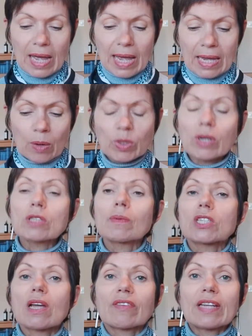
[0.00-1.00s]
we don't so
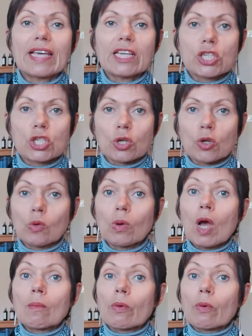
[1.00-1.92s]
much have an issue,